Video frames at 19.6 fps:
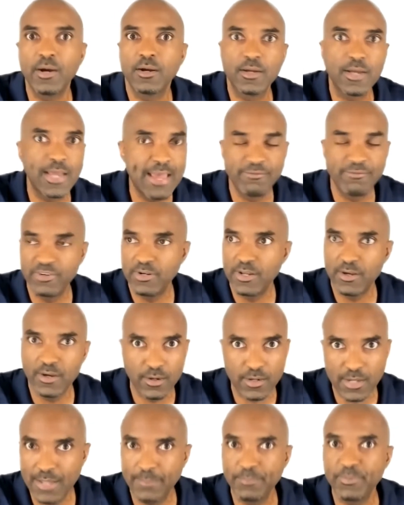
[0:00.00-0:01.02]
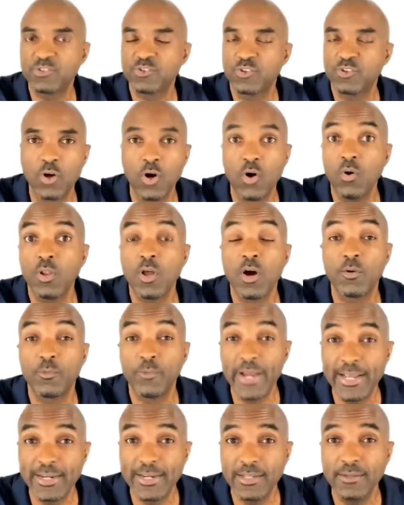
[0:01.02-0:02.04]
having accomplished the goal
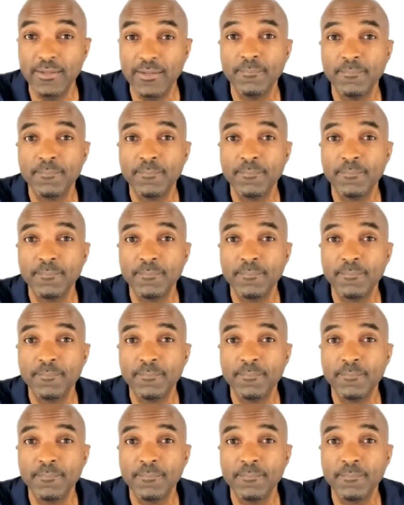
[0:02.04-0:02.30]
already,